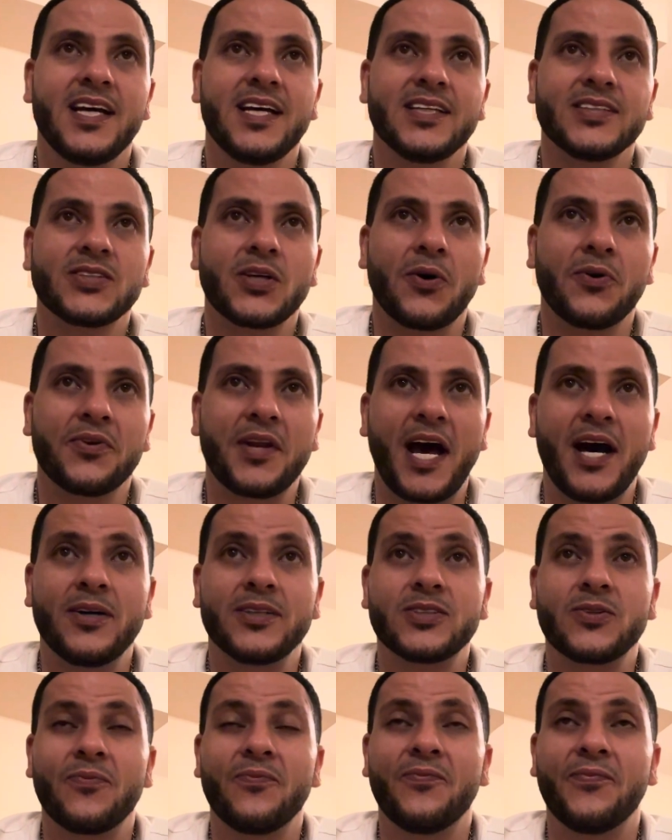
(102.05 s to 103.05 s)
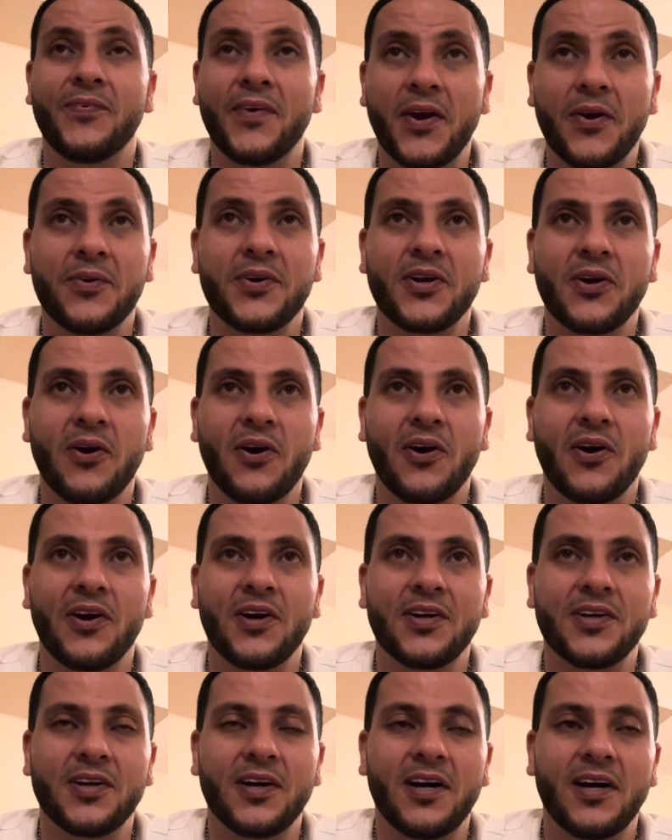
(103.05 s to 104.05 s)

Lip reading: So now it's very hard